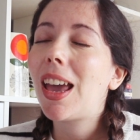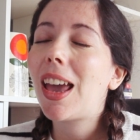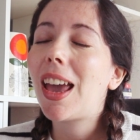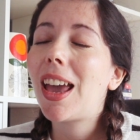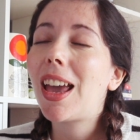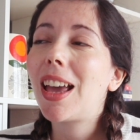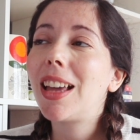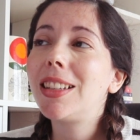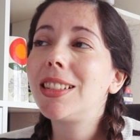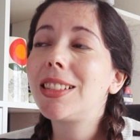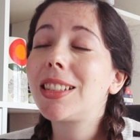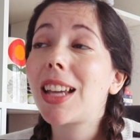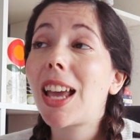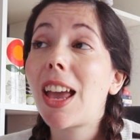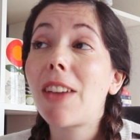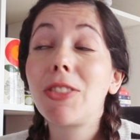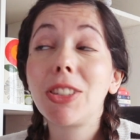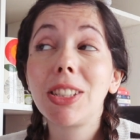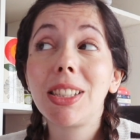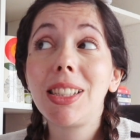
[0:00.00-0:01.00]
And
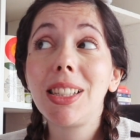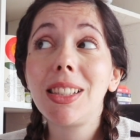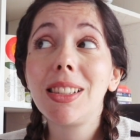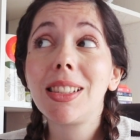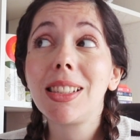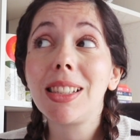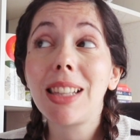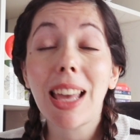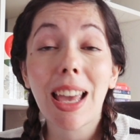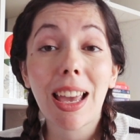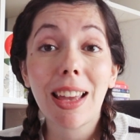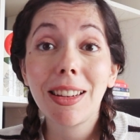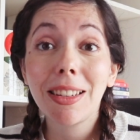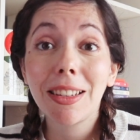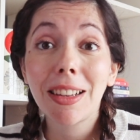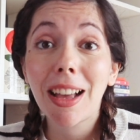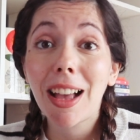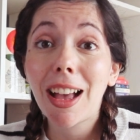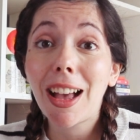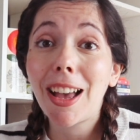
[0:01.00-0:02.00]
ever since that,
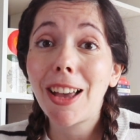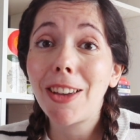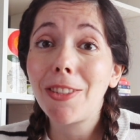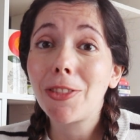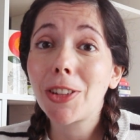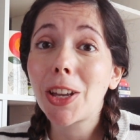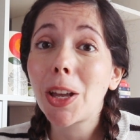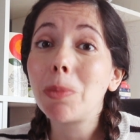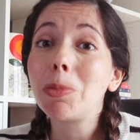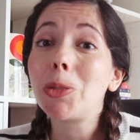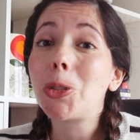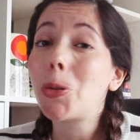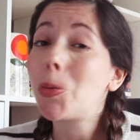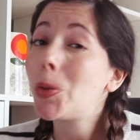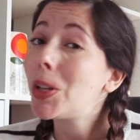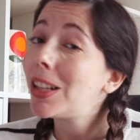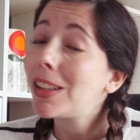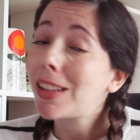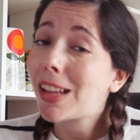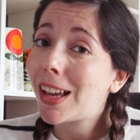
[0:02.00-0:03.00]
I've come to
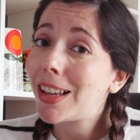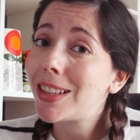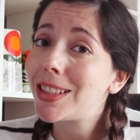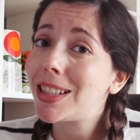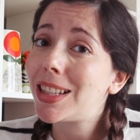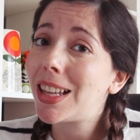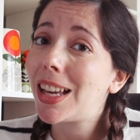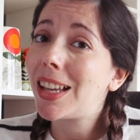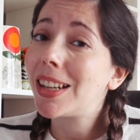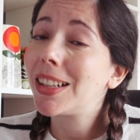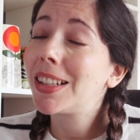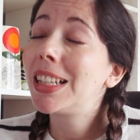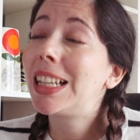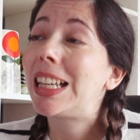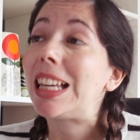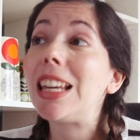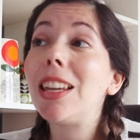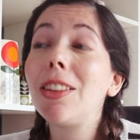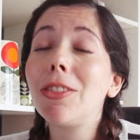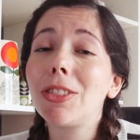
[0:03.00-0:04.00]
realize that
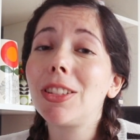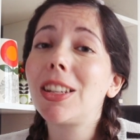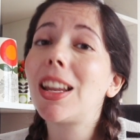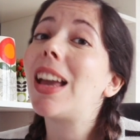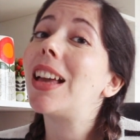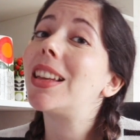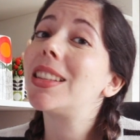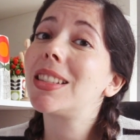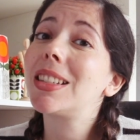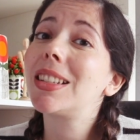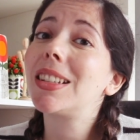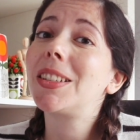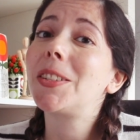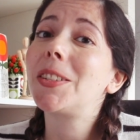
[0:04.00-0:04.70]
even as